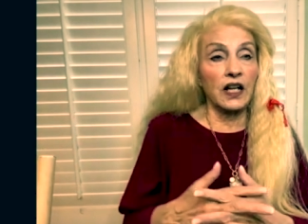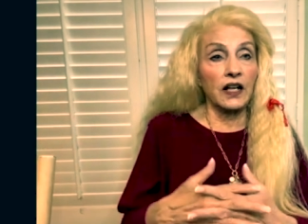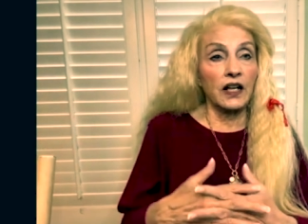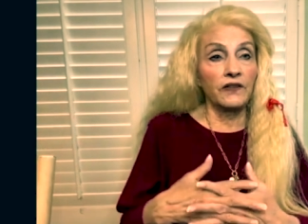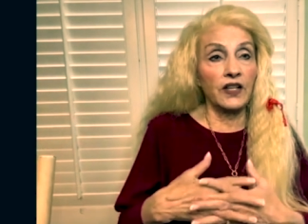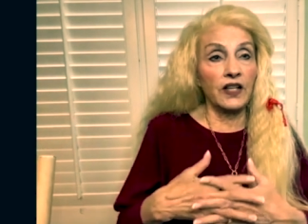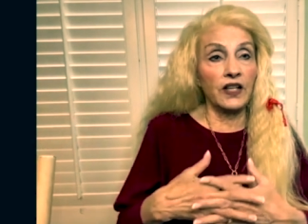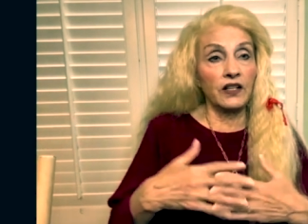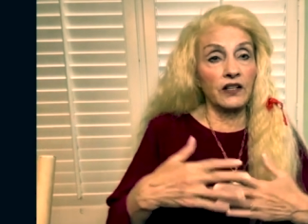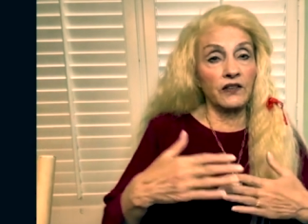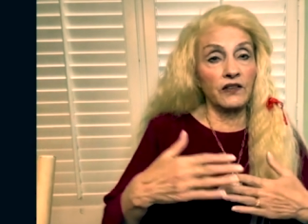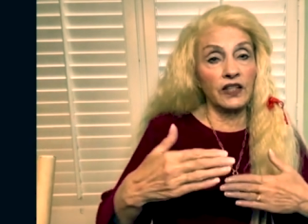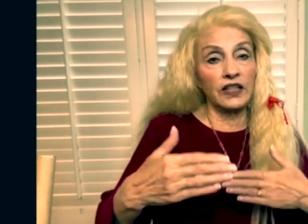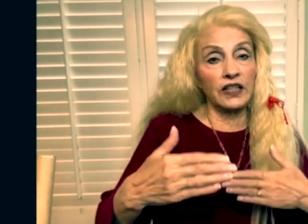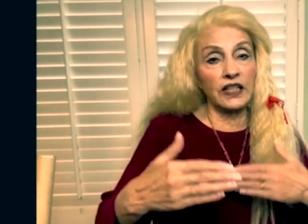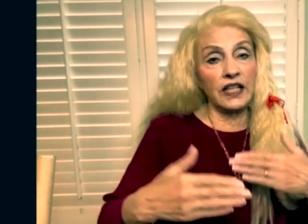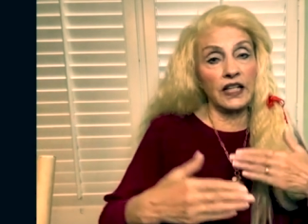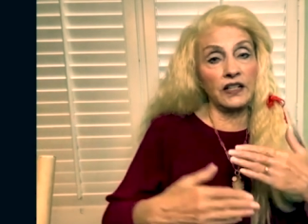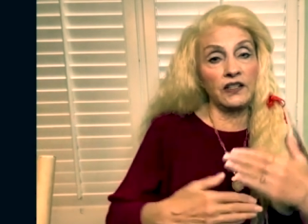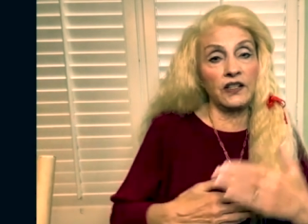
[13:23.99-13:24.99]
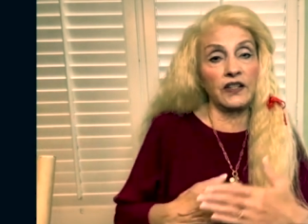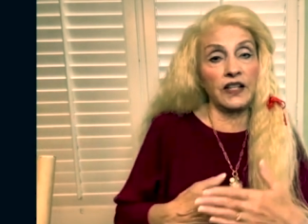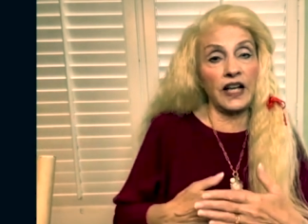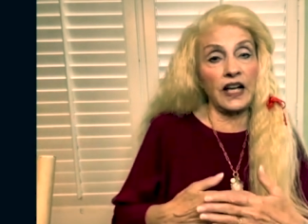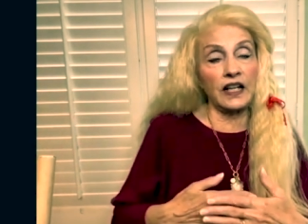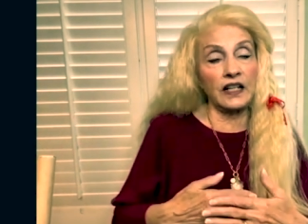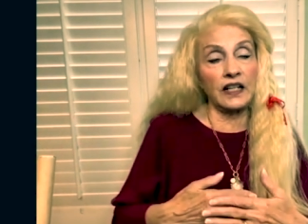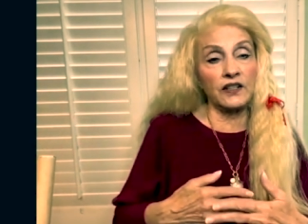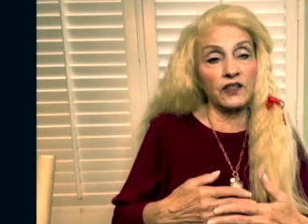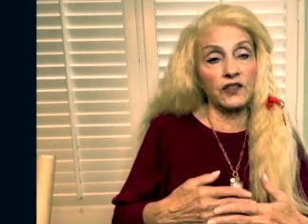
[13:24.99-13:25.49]
Then the key to
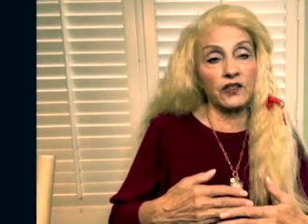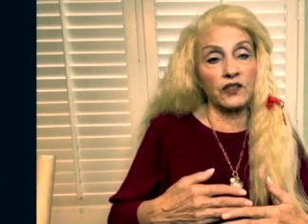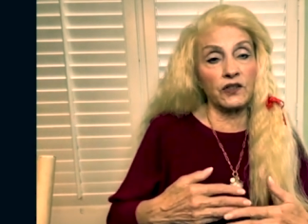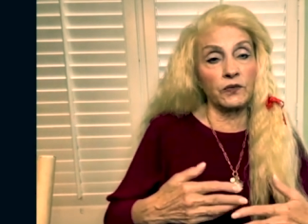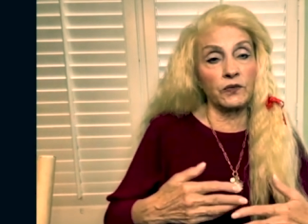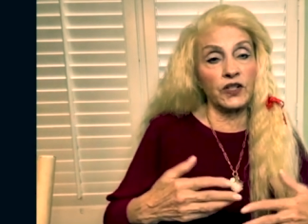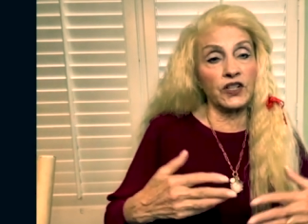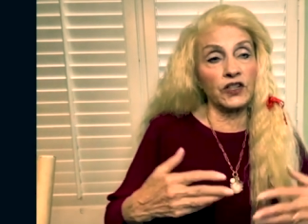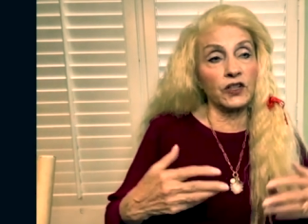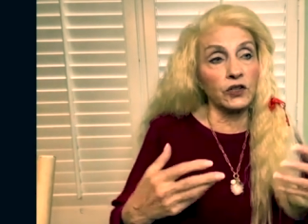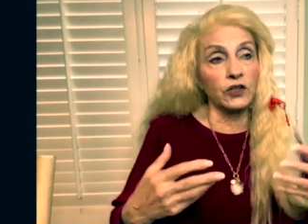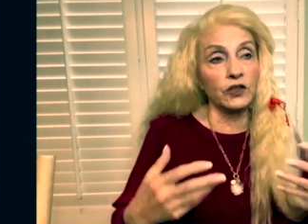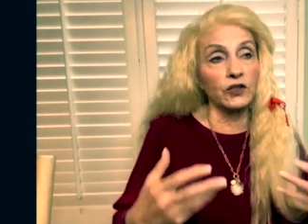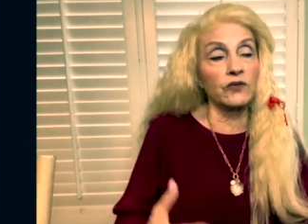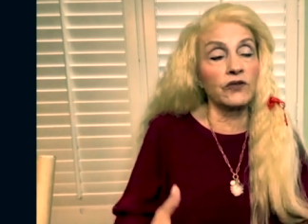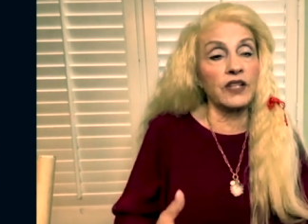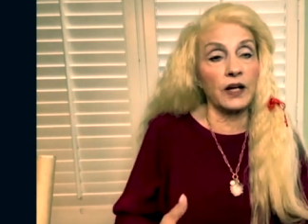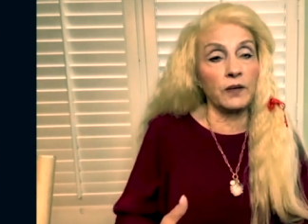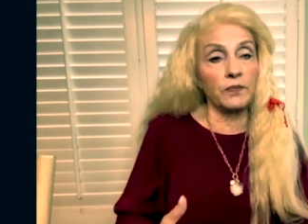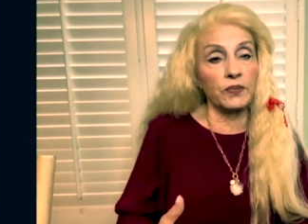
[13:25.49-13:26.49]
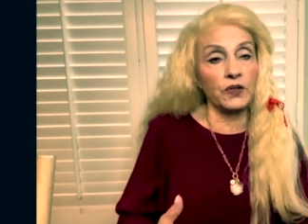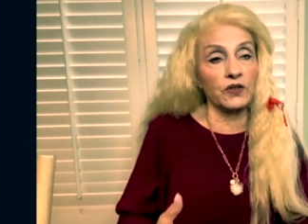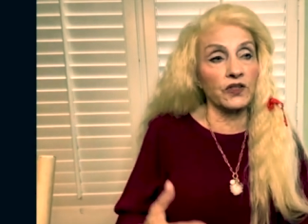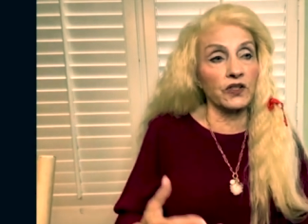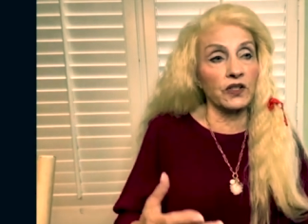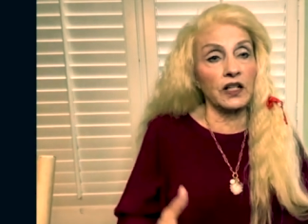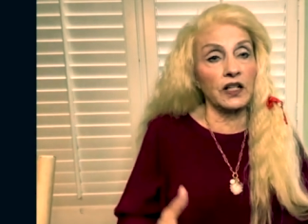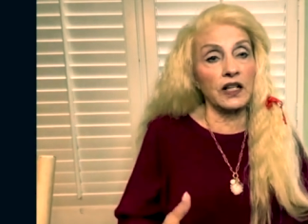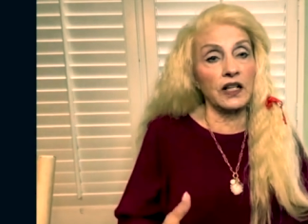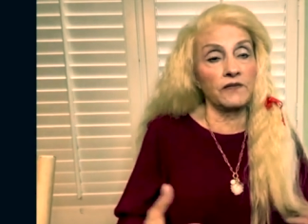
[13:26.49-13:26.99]
that is to include that
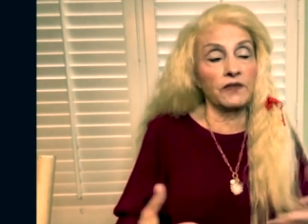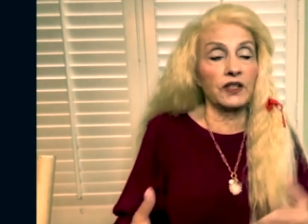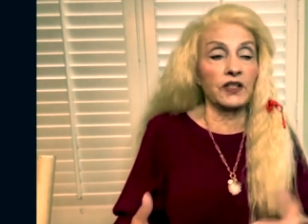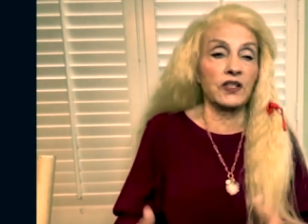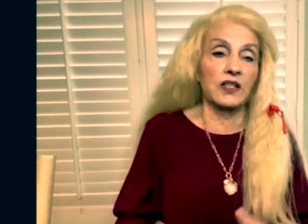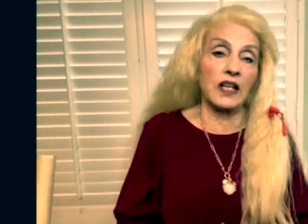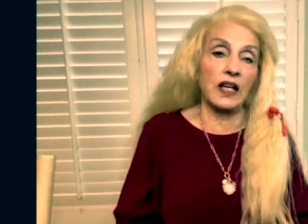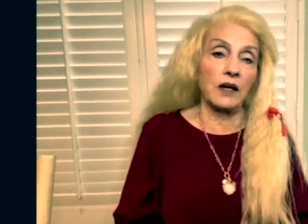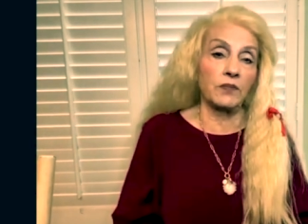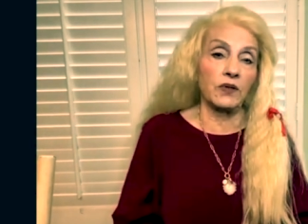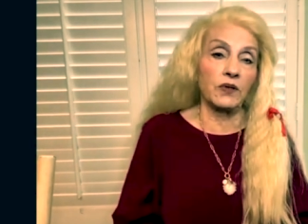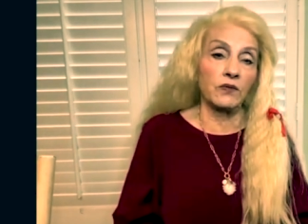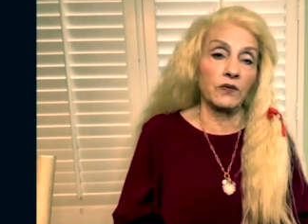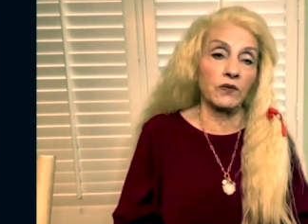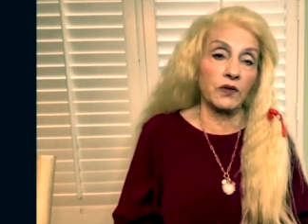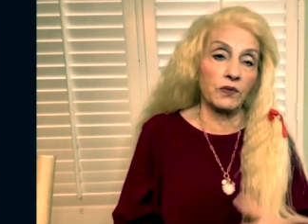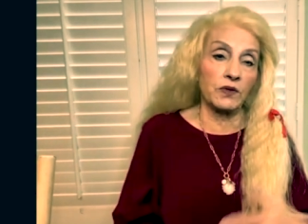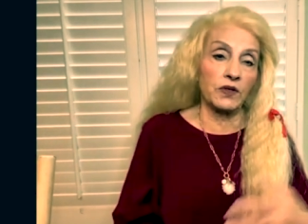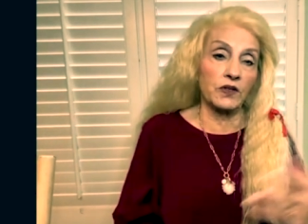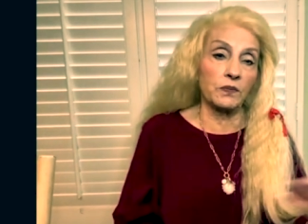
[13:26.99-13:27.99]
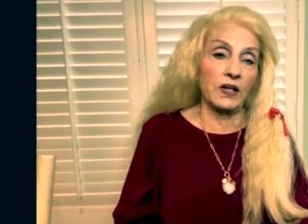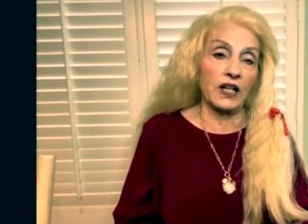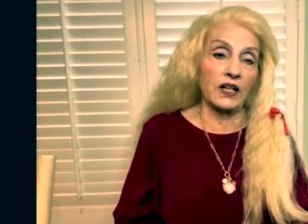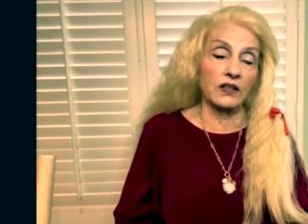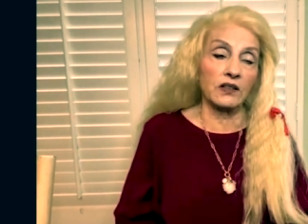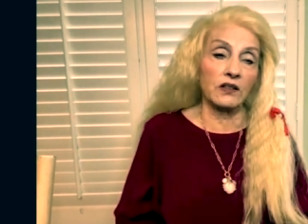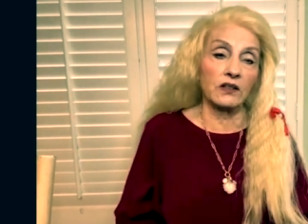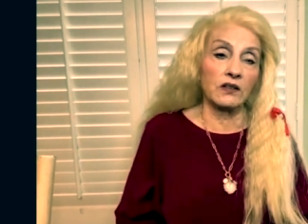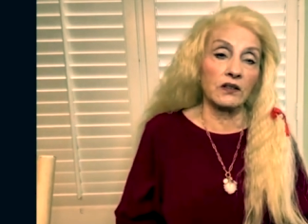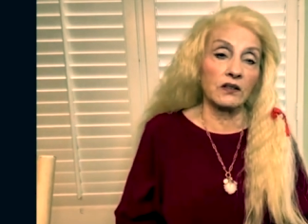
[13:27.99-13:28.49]
person in every step with
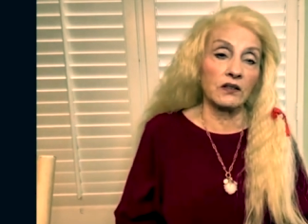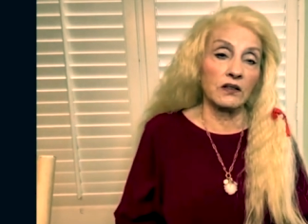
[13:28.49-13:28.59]
respect.